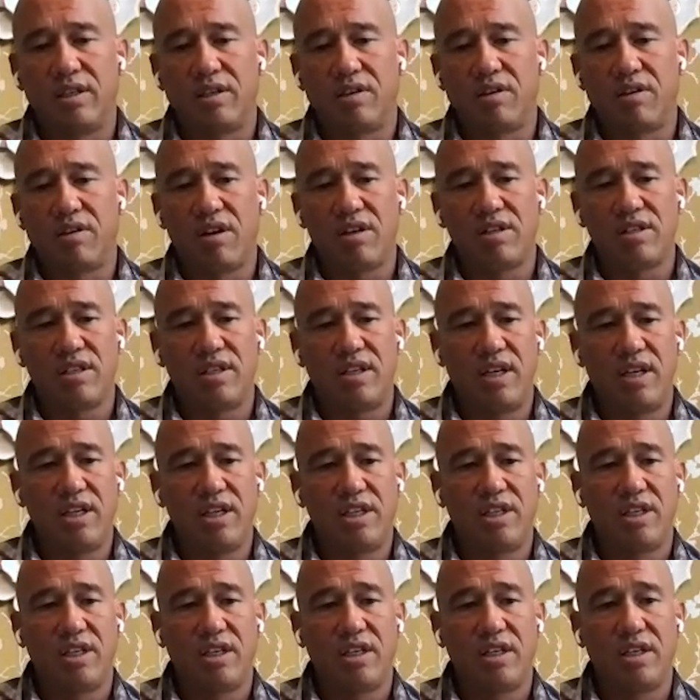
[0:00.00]
across the
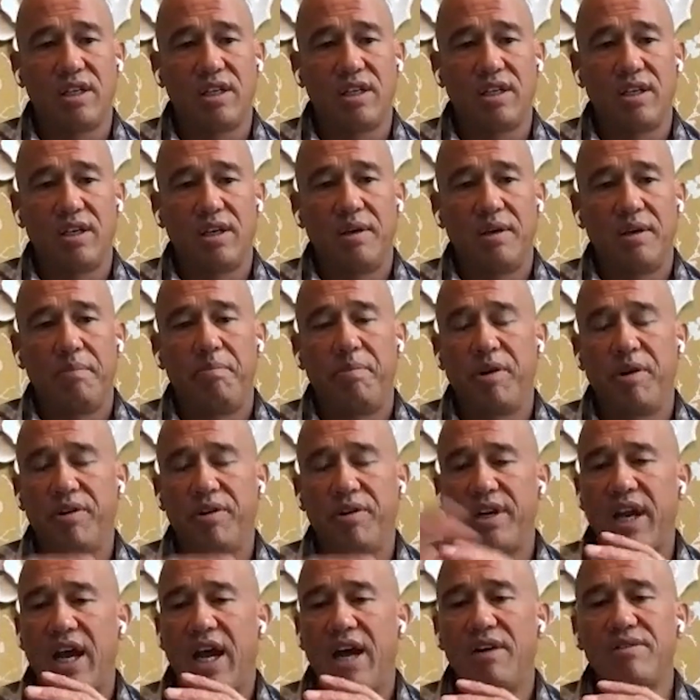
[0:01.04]
nation into
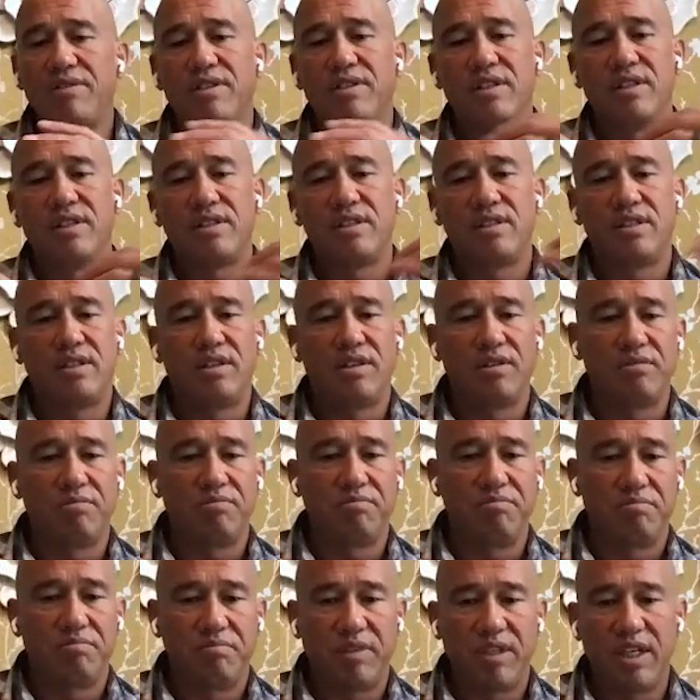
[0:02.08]
building houses,
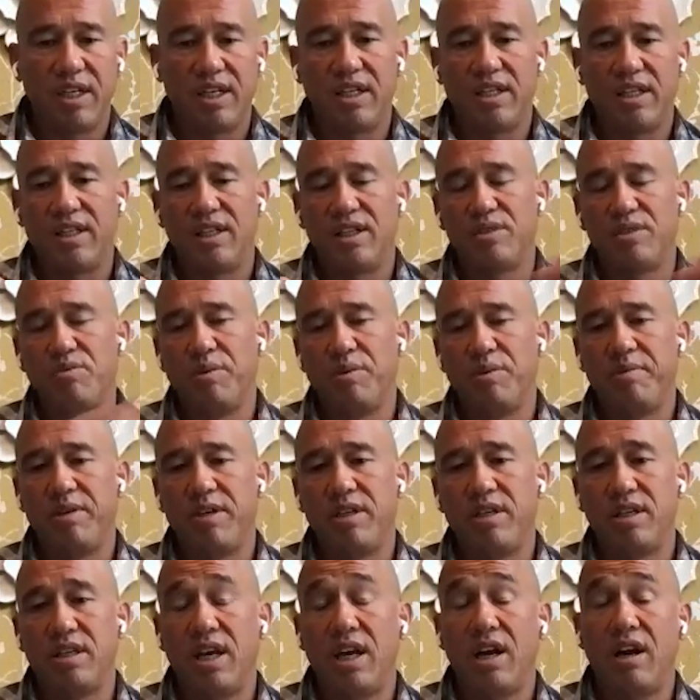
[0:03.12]
getting these women
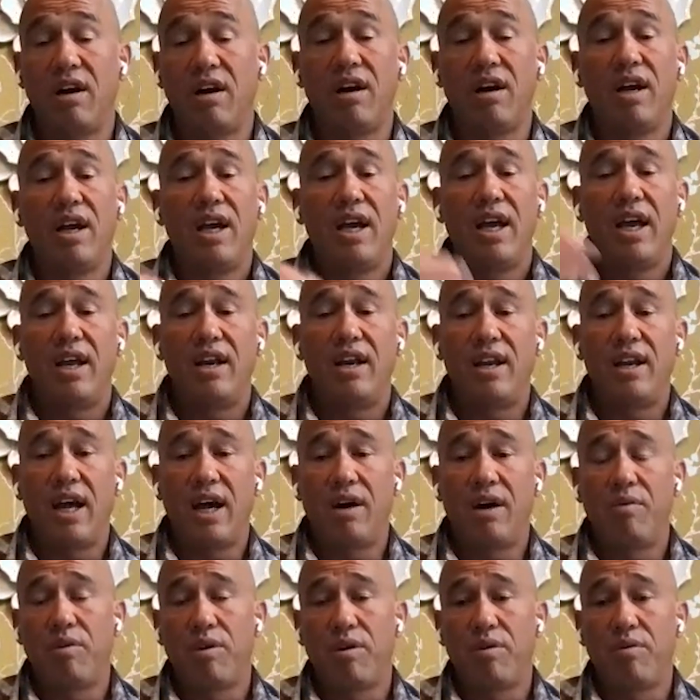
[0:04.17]
into there. And
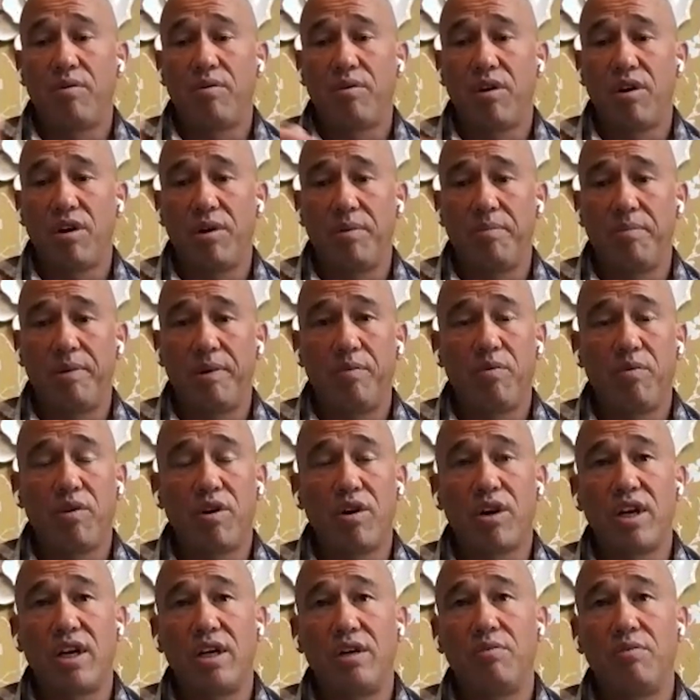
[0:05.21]
now we're going to be
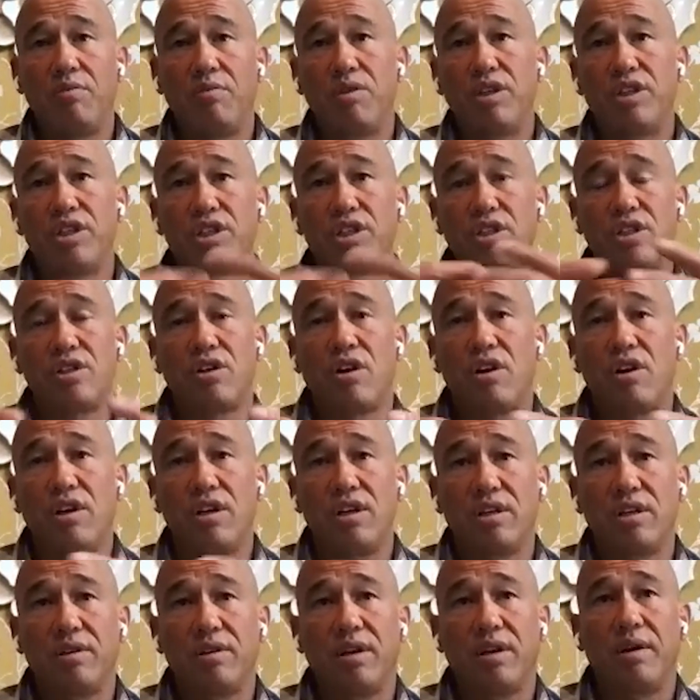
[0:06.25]
working. We just
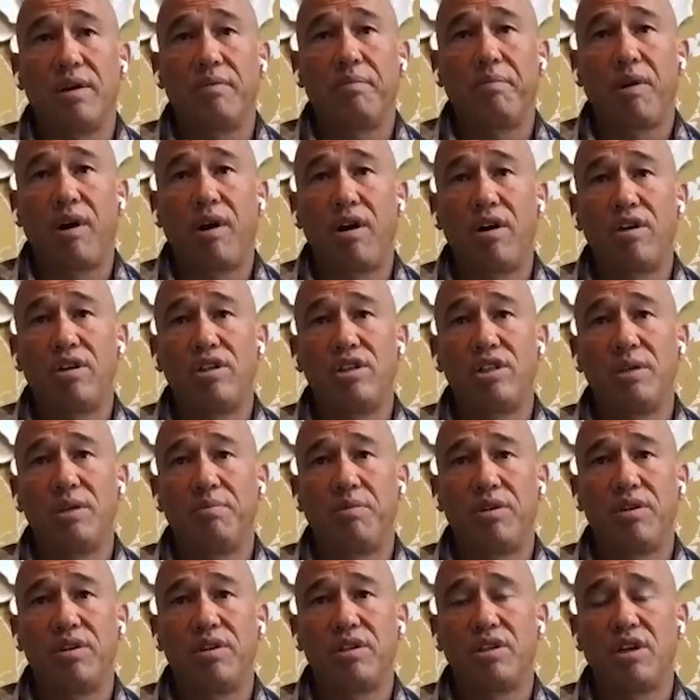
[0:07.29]
started a
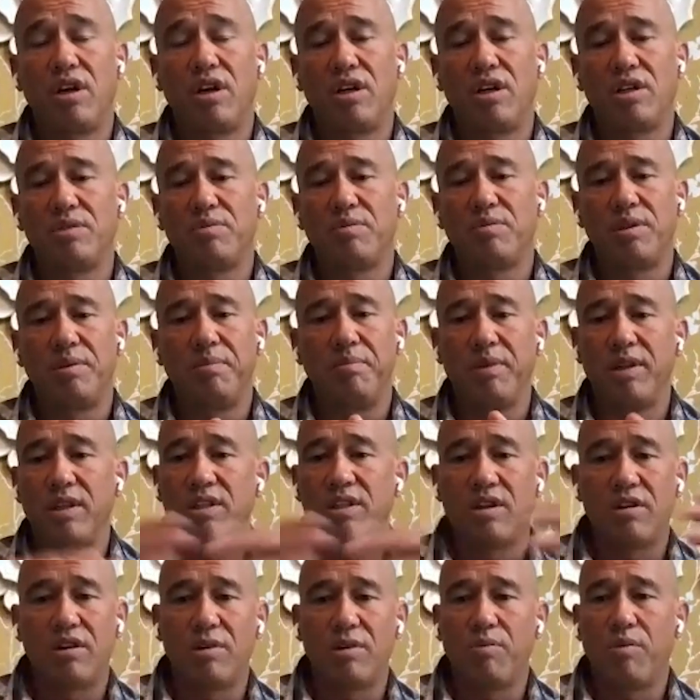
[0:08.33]
partnership. We're in the talks with the
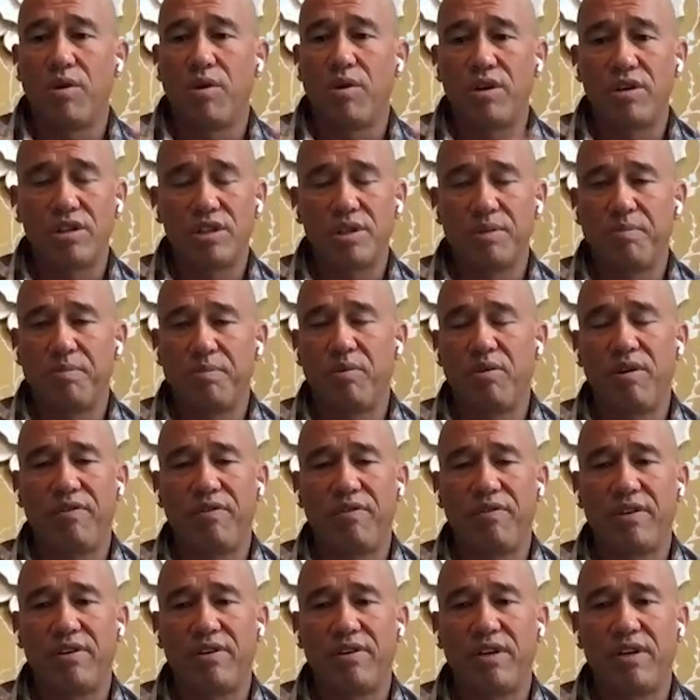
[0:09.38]
Military Warrior Support